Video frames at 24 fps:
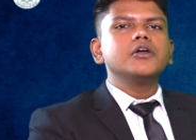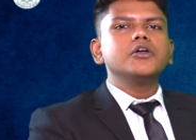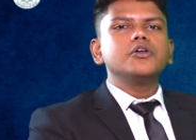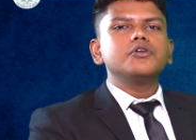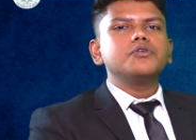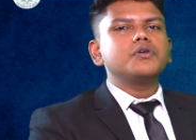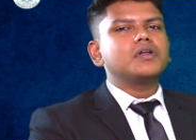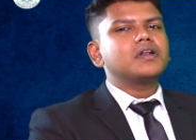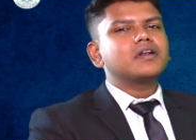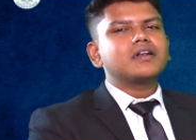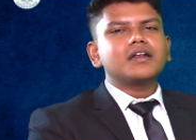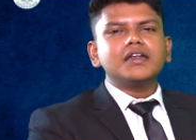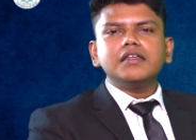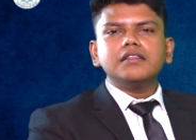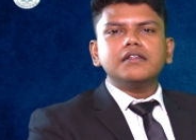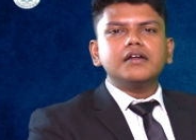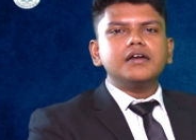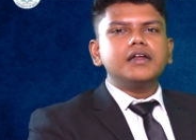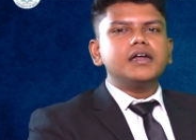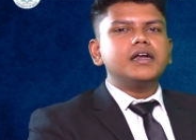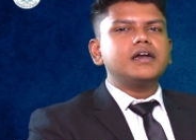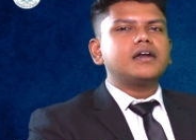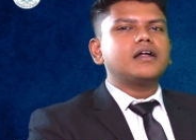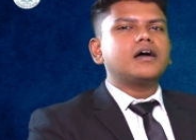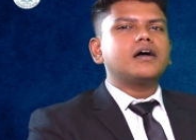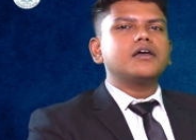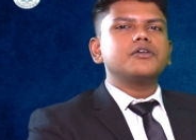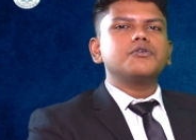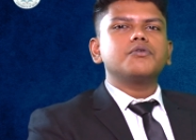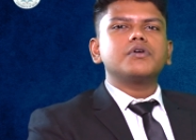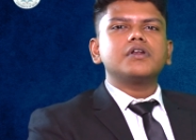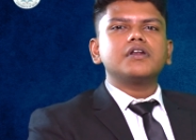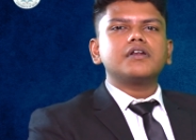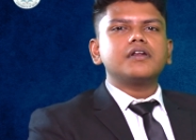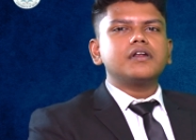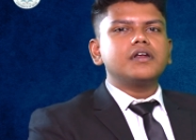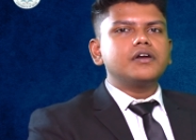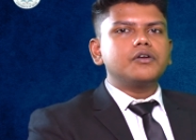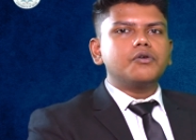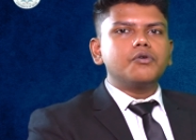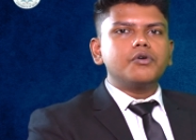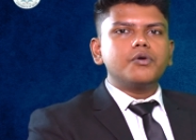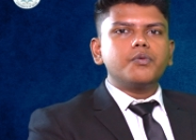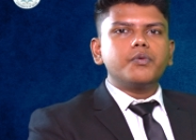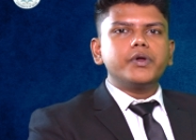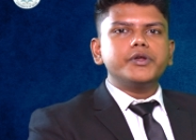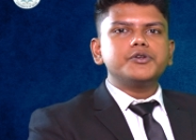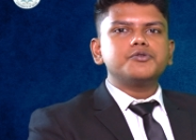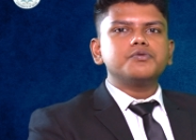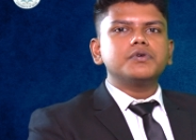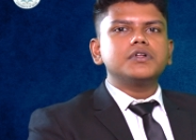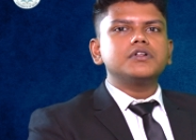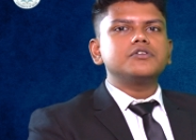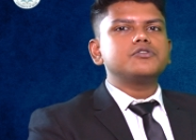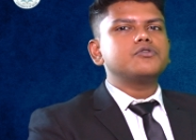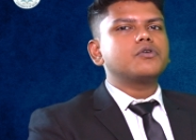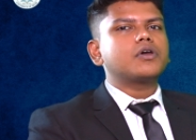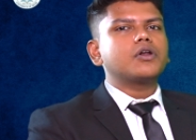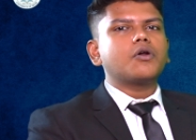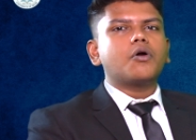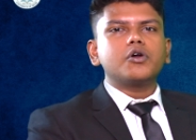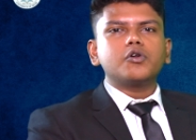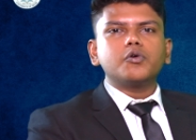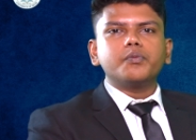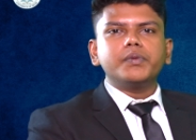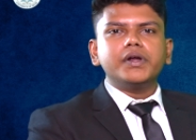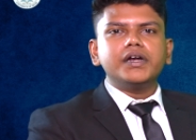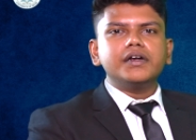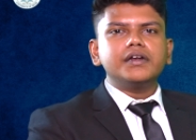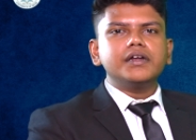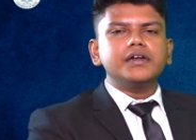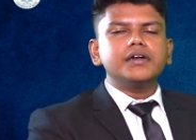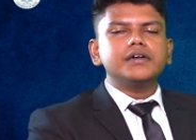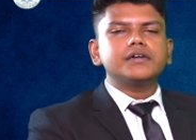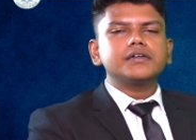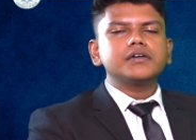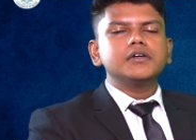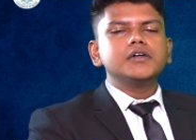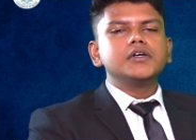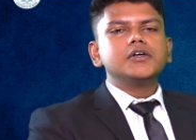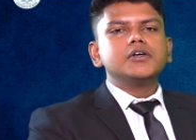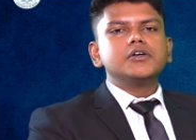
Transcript: You can clean the data, you can create good visuals, you can automate it.